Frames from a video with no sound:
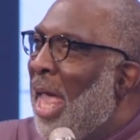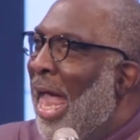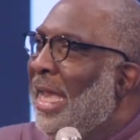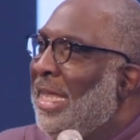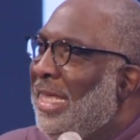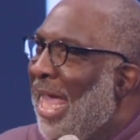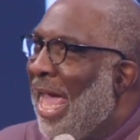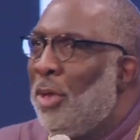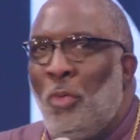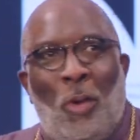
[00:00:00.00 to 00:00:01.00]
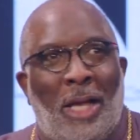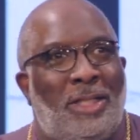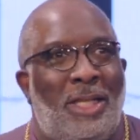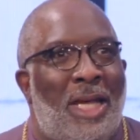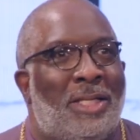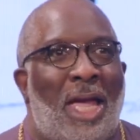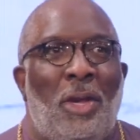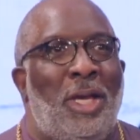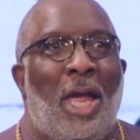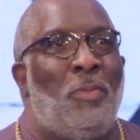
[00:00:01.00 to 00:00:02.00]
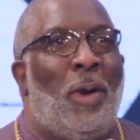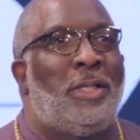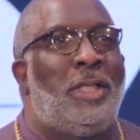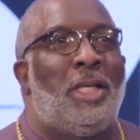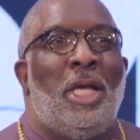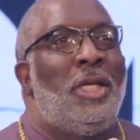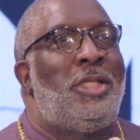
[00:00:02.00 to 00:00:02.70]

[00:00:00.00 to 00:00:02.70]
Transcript: And yet, watch this. And yet, watch this.